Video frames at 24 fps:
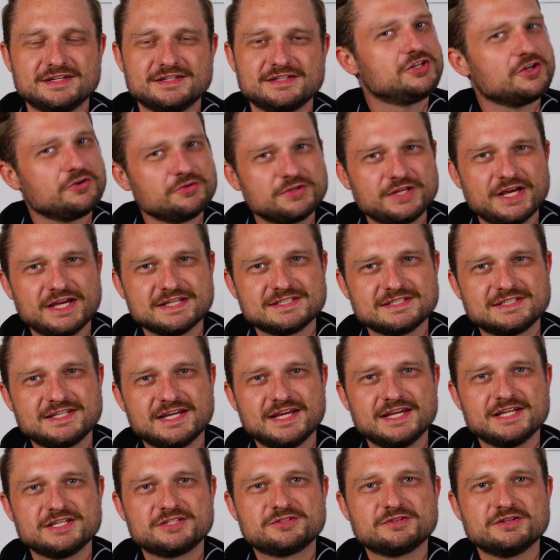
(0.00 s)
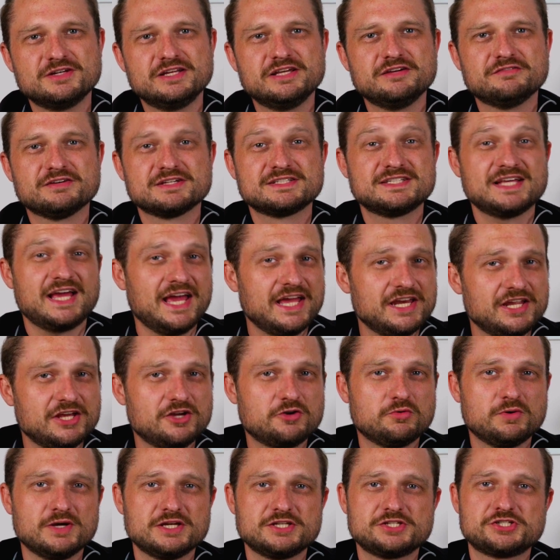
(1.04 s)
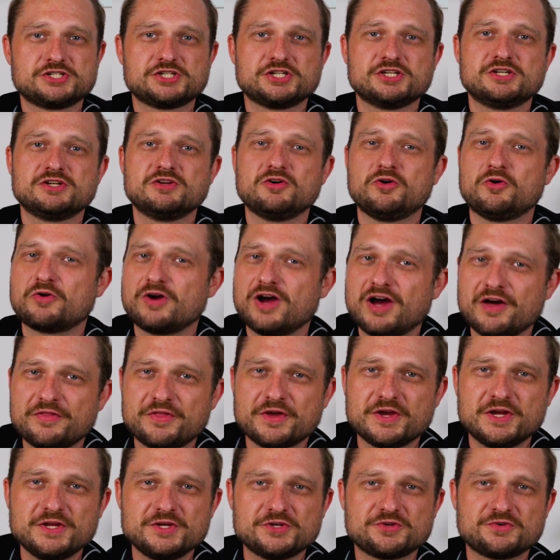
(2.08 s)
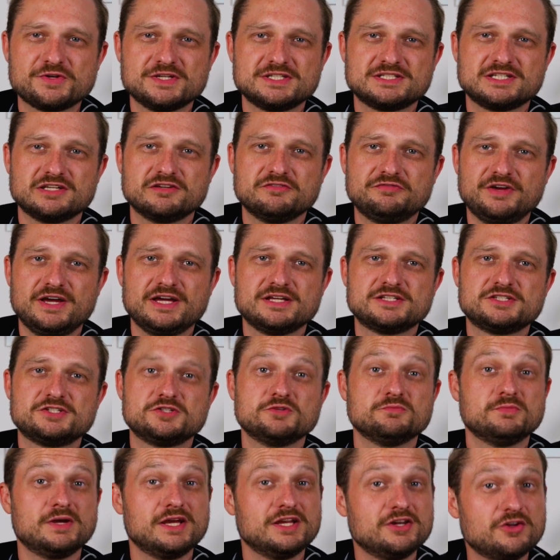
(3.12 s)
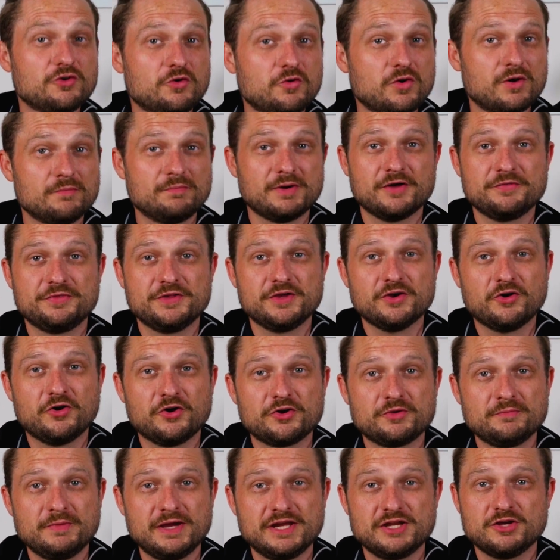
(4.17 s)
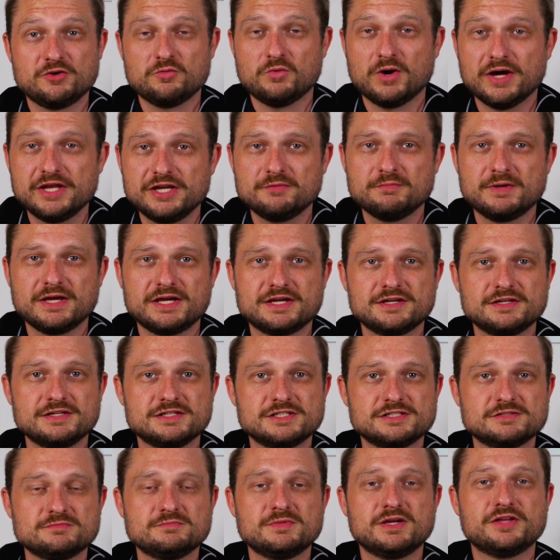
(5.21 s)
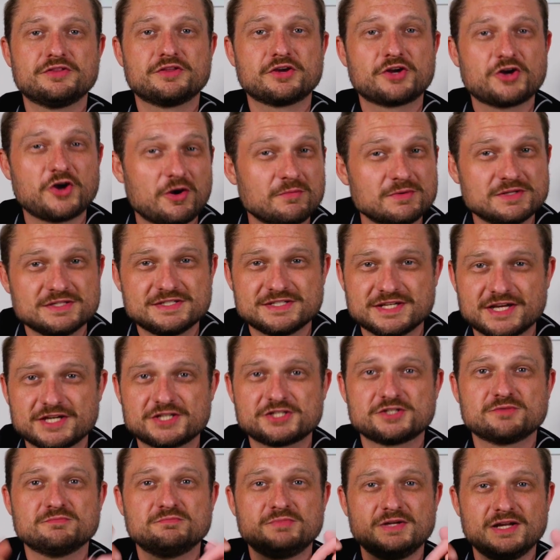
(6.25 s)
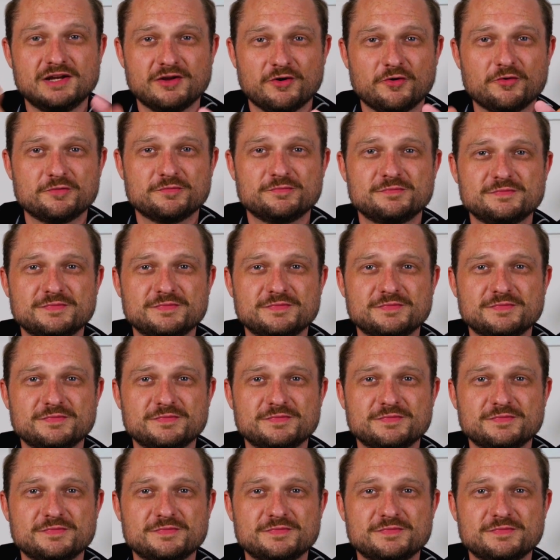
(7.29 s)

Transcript: Don't hesitate to leave us any question or other interesting facts you may know about the automatic winding mechanism in the comment section below.